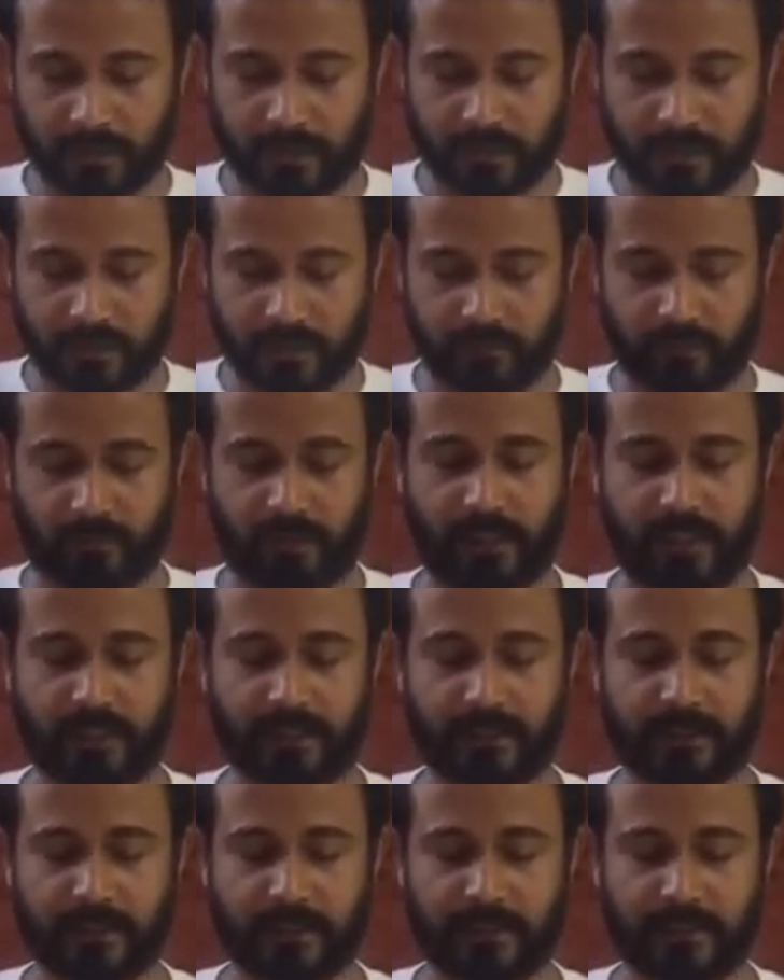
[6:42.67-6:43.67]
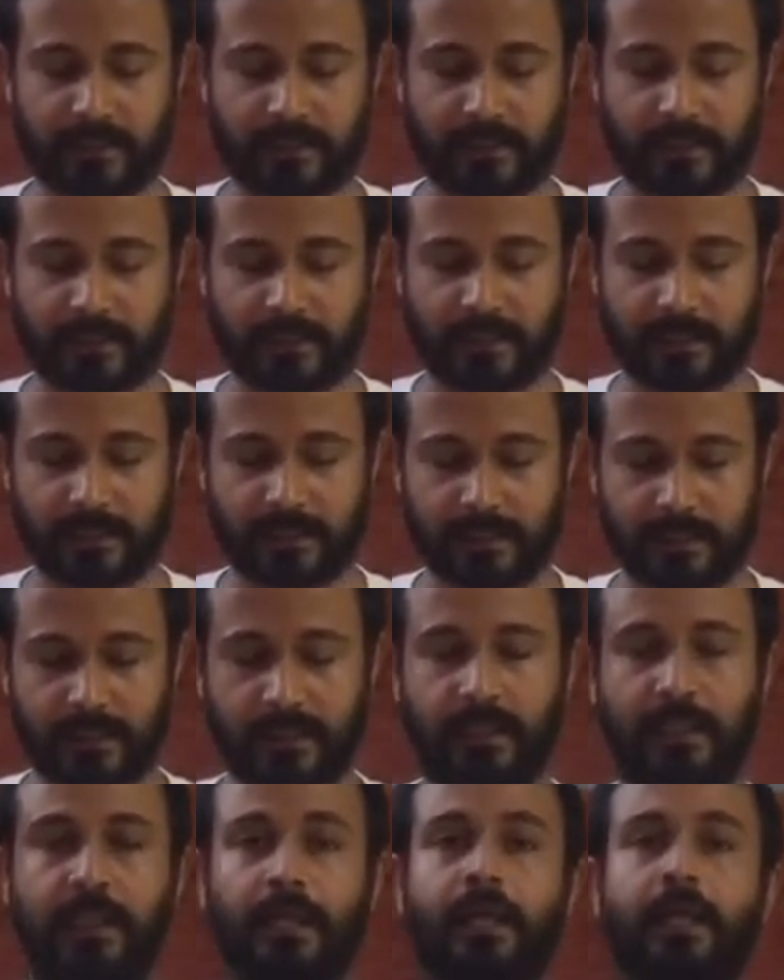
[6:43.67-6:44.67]
And relax.
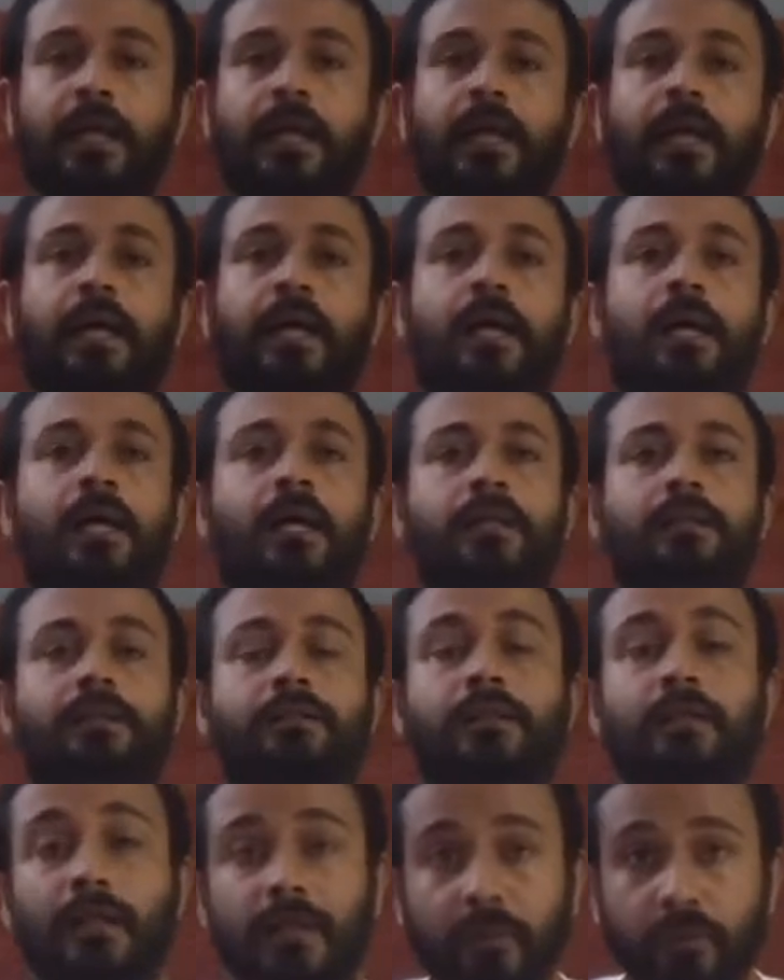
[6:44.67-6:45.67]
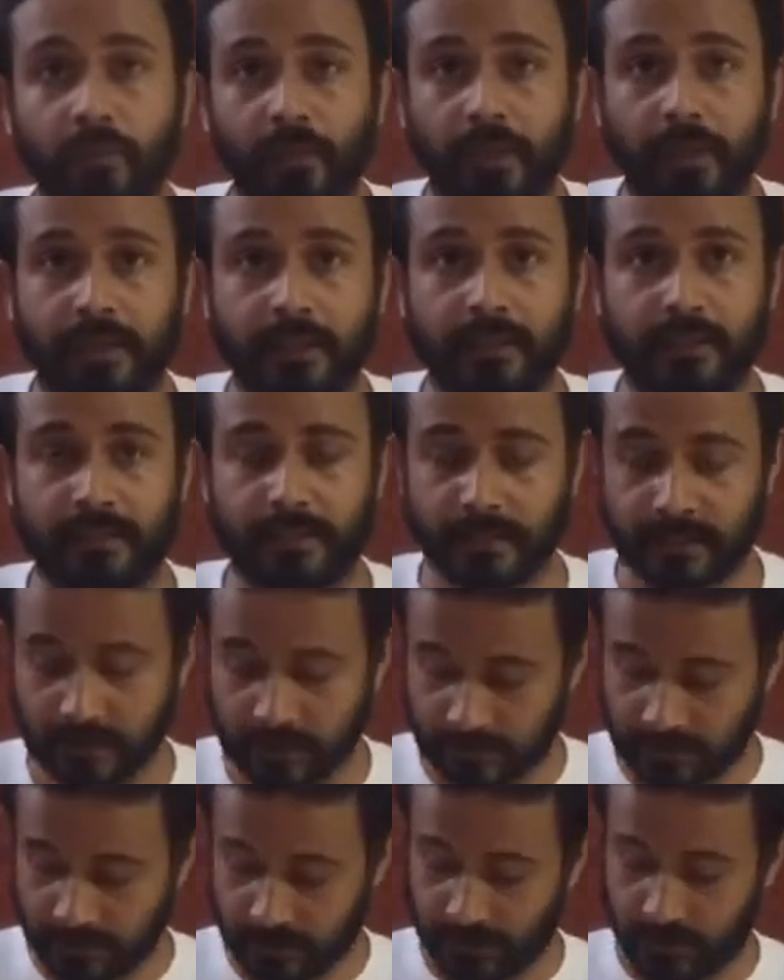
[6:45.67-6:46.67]
The third one
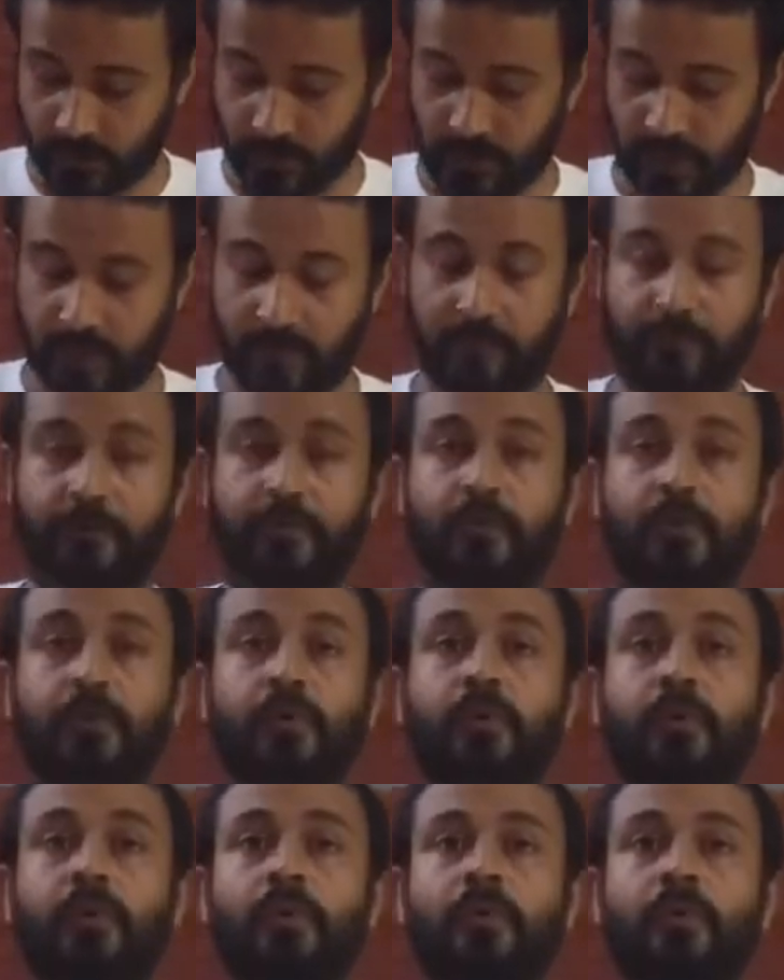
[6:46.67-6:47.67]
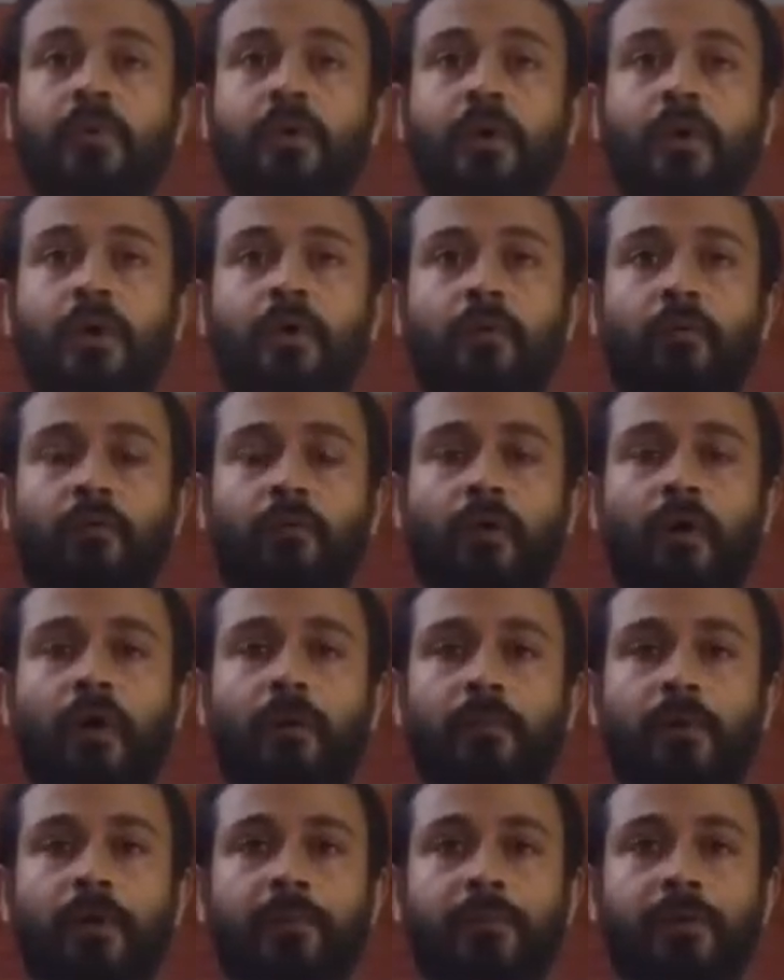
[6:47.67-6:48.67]
is you have to
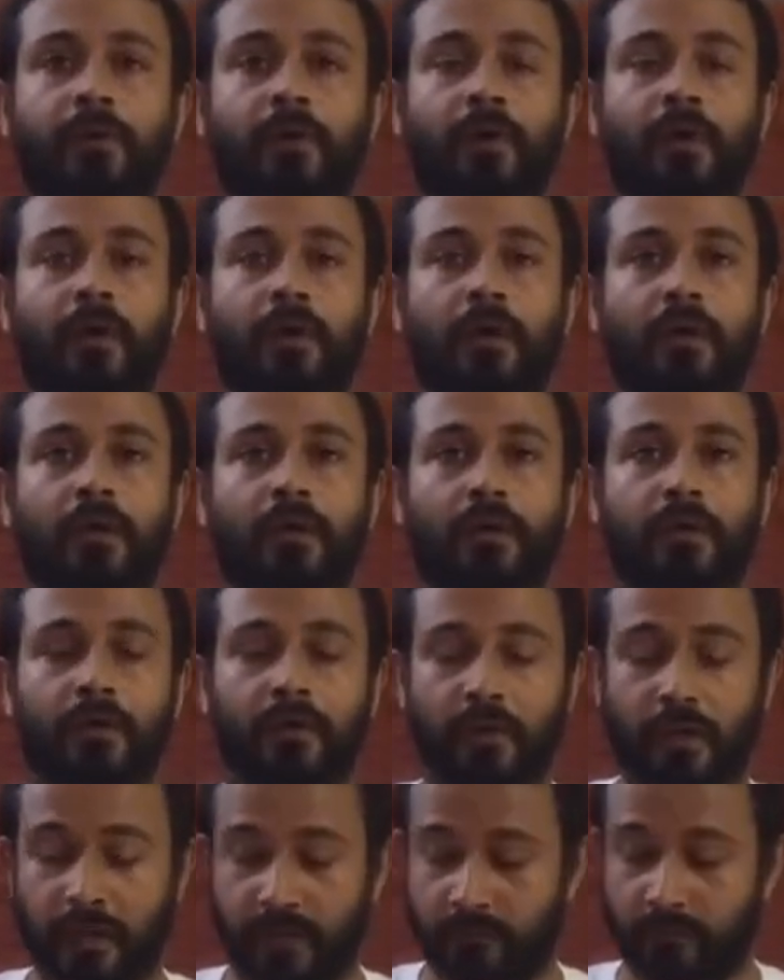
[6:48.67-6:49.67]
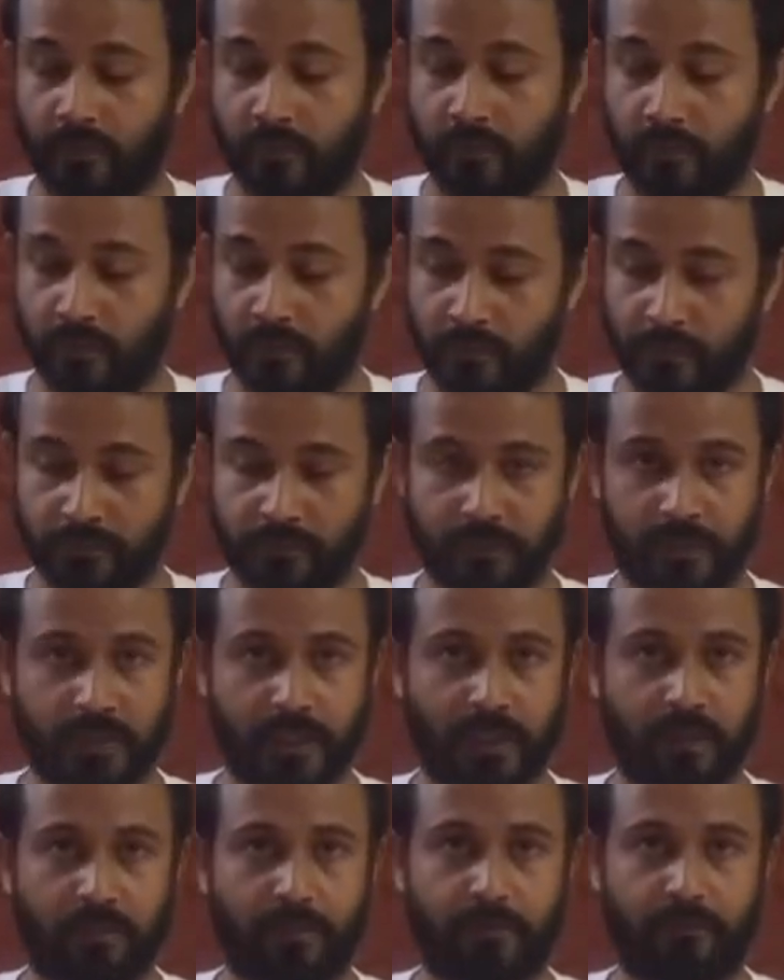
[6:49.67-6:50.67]
warm up or you have to use with the
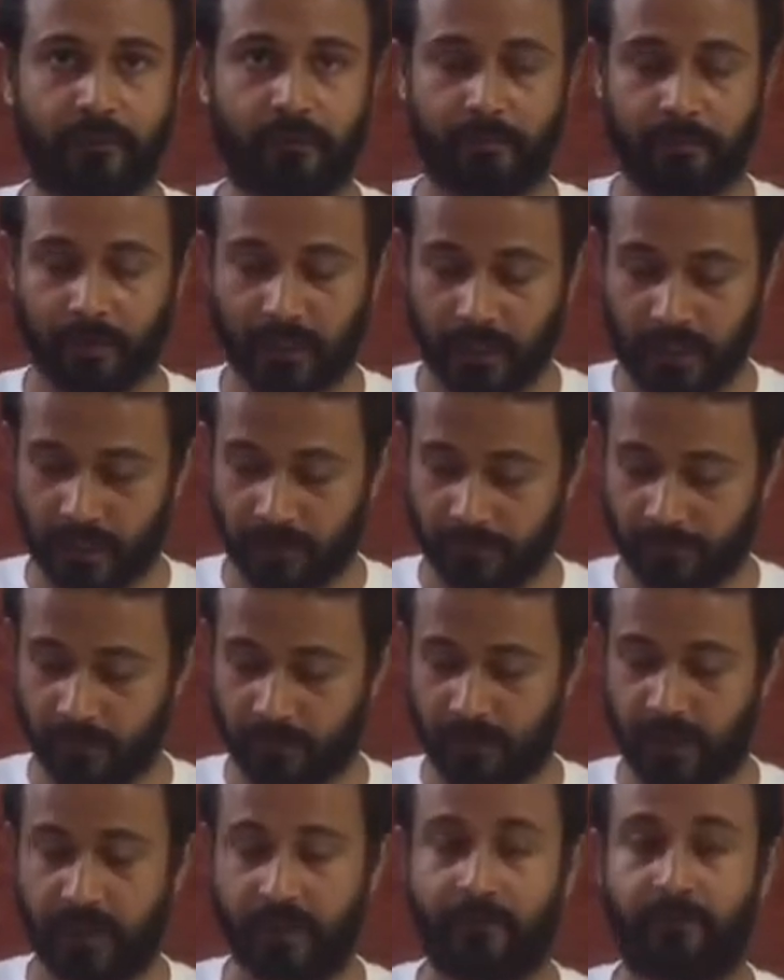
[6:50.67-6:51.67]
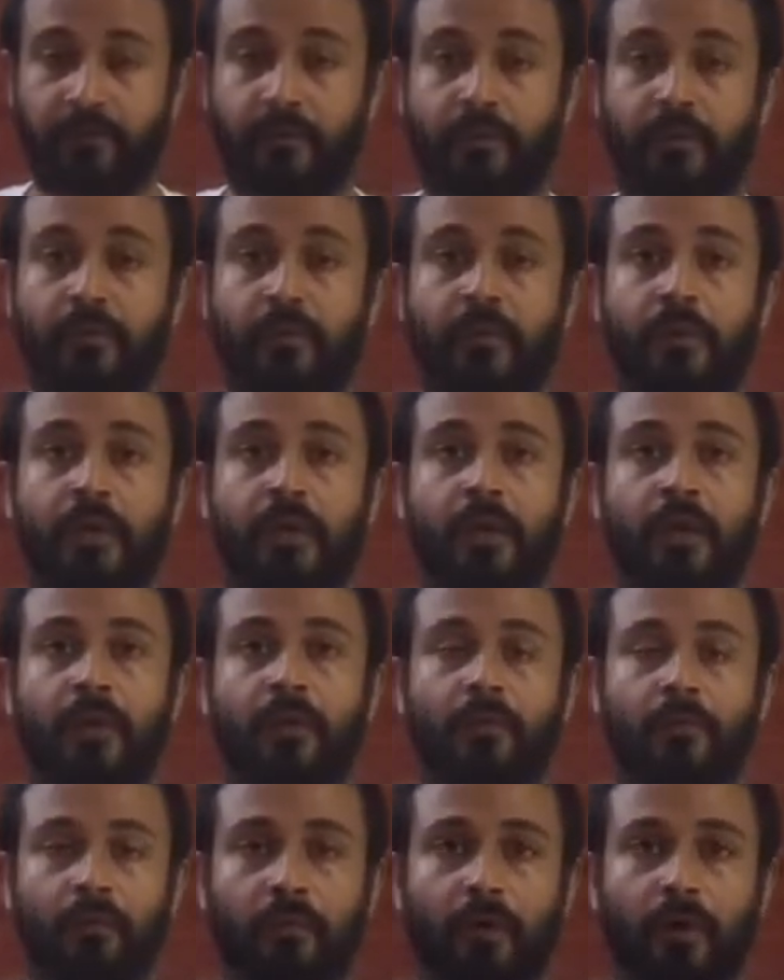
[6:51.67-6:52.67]
help of your palm, you have to
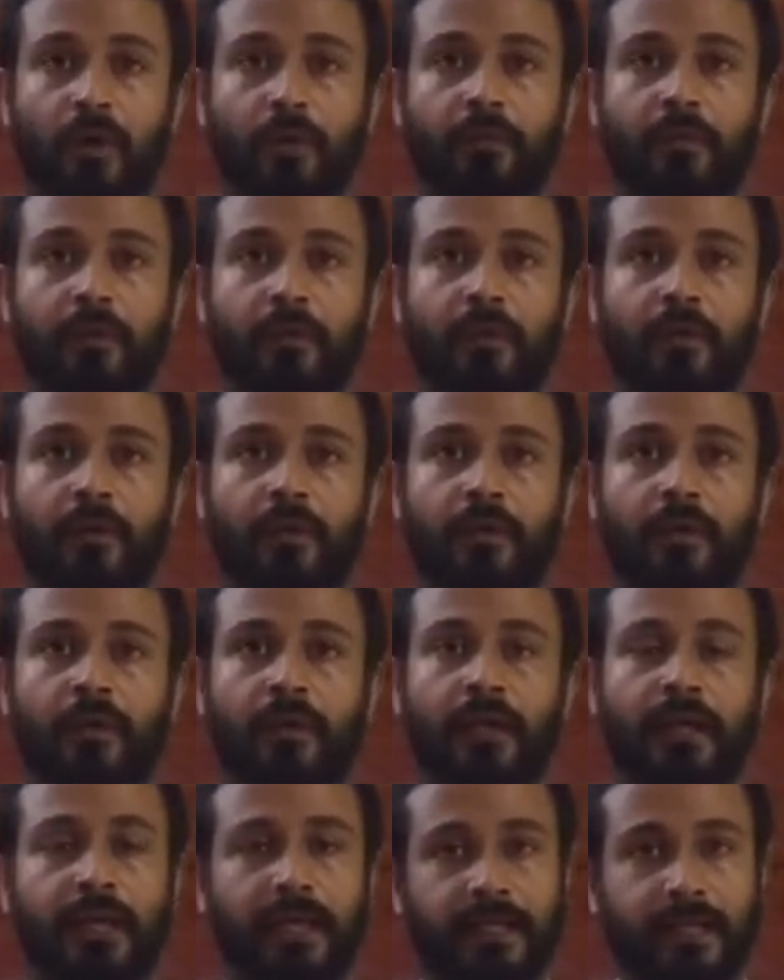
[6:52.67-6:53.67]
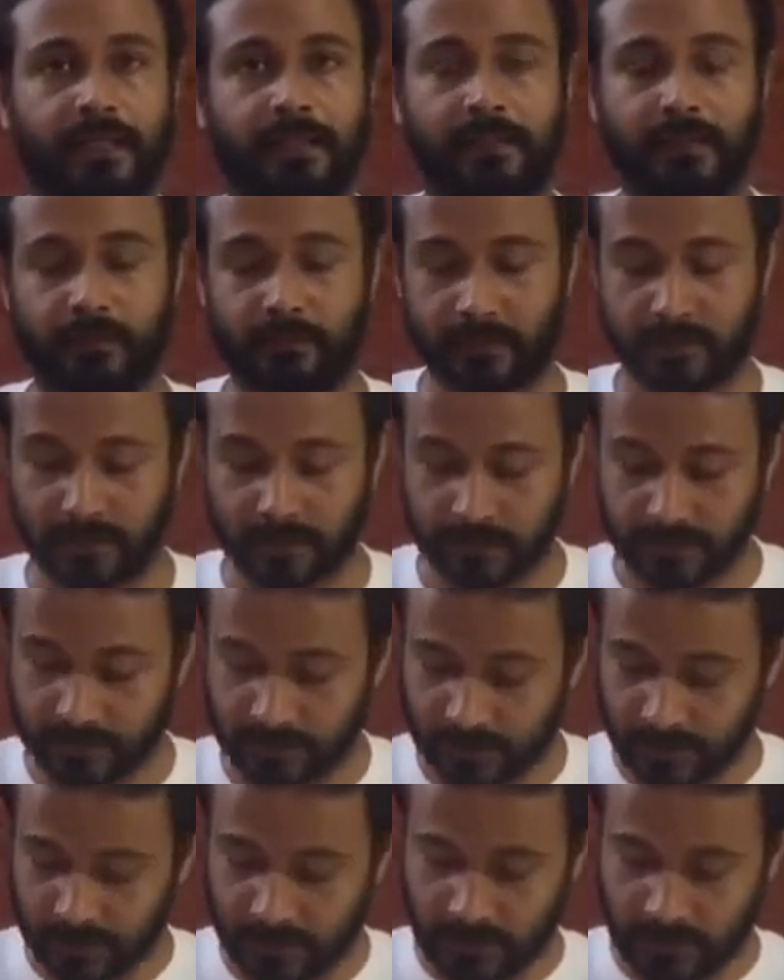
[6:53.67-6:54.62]
warm your adductor muscles.